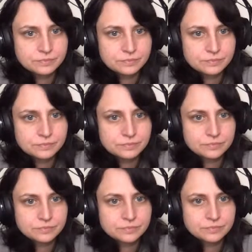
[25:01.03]

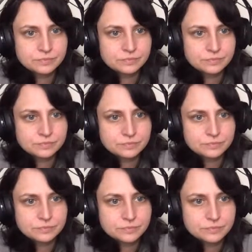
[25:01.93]

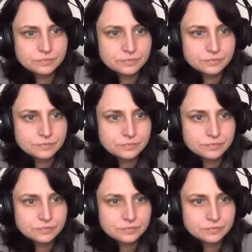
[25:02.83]

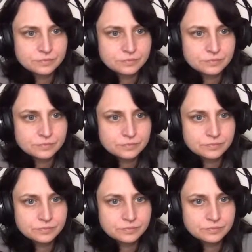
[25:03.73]

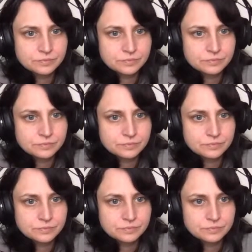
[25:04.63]

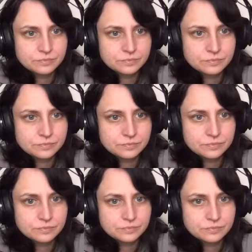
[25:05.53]

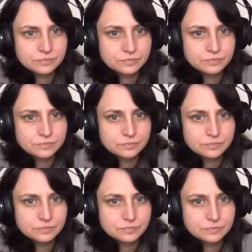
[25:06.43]

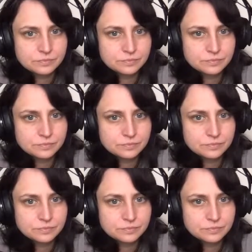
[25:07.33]
This person isn't speaking.